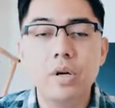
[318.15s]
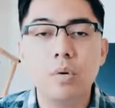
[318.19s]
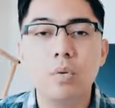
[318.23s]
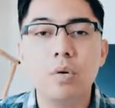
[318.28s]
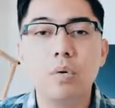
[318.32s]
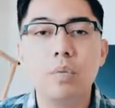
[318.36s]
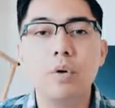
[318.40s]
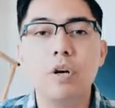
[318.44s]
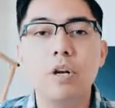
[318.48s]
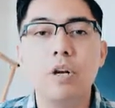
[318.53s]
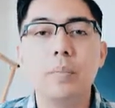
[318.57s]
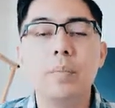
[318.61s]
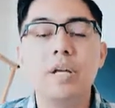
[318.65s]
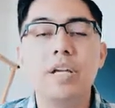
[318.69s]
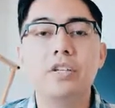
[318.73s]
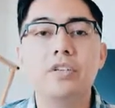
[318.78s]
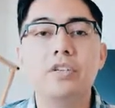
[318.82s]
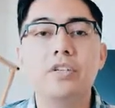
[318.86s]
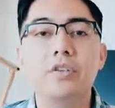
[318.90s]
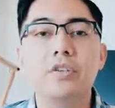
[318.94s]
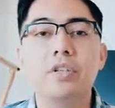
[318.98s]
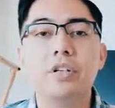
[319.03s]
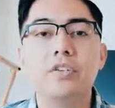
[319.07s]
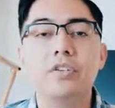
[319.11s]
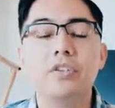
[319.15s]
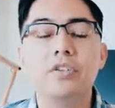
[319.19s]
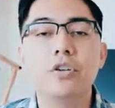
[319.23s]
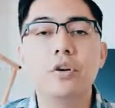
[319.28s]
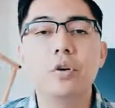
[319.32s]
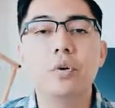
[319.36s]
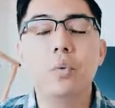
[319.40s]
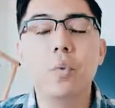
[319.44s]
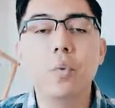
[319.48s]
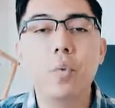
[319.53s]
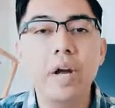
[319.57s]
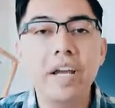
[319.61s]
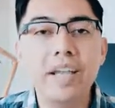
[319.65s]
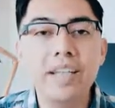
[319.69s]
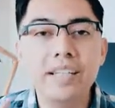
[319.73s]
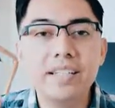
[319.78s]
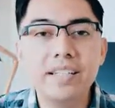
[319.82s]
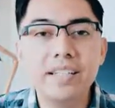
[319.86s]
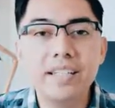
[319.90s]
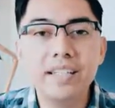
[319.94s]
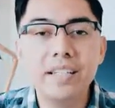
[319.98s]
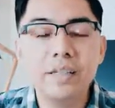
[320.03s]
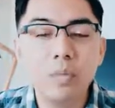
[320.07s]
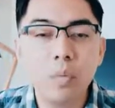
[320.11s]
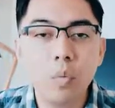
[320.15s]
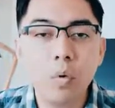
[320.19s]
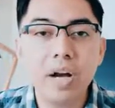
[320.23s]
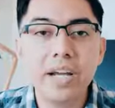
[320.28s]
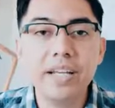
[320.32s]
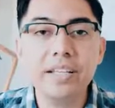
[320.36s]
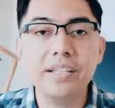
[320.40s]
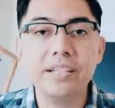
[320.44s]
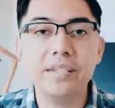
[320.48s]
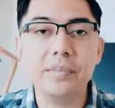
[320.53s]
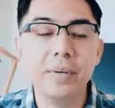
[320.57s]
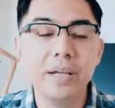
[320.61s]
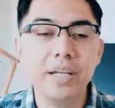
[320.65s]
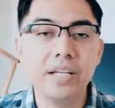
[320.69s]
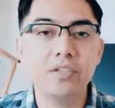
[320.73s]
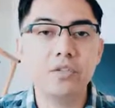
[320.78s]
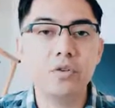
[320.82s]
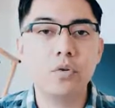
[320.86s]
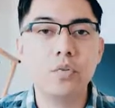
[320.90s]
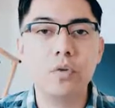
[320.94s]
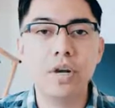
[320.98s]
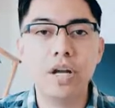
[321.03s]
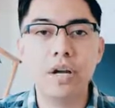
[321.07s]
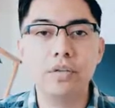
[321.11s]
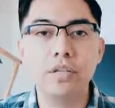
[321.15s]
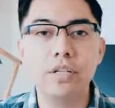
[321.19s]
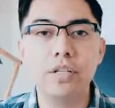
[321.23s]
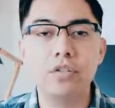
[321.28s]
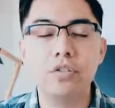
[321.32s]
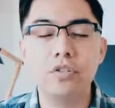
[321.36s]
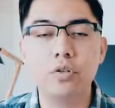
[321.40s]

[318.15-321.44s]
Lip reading: We want to make sure there's no wasted white space around it,